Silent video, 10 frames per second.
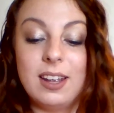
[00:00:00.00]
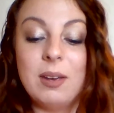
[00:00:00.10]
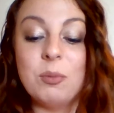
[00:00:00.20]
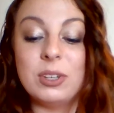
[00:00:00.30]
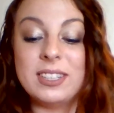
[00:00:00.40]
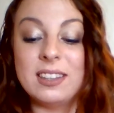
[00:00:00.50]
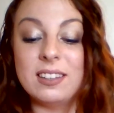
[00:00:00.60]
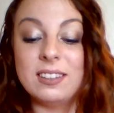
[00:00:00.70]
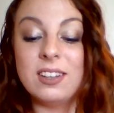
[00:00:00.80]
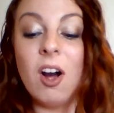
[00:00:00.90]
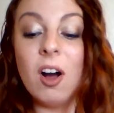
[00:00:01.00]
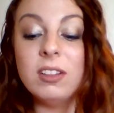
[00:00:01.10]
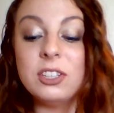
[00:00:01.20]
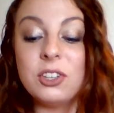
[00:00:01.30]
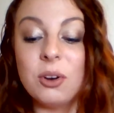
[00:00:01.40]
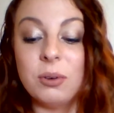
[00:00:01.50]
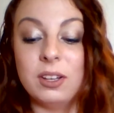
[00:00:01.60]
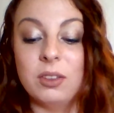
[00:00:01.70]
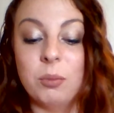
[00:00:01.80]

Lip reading: It was in the tallest oak in the